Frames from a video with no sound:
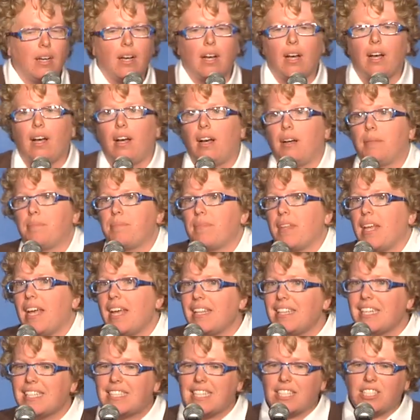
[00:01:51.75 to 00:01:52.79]

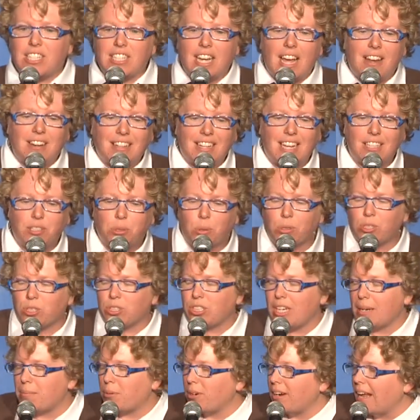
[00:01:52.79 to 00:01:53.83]
And they sit you down in that torture
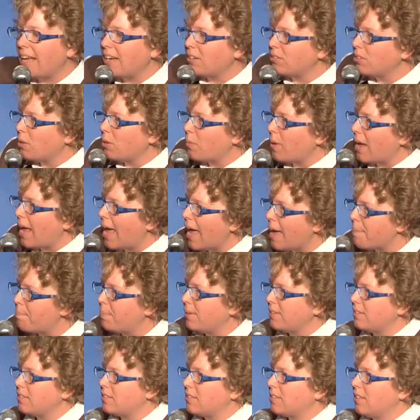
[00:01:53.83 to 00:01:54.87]
chamber and I don't know what
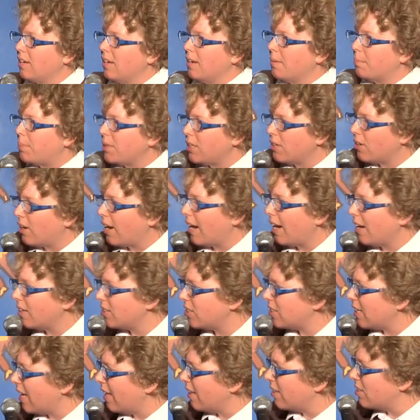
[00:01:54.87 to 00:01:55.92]
happens, but your
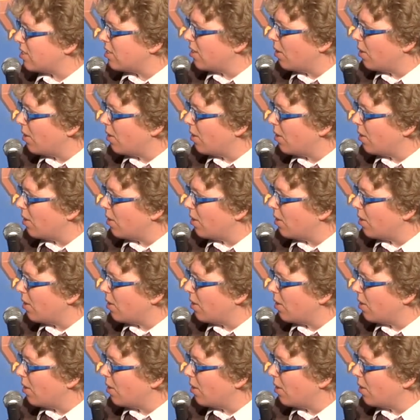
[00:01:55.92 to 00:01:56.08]
hairstylist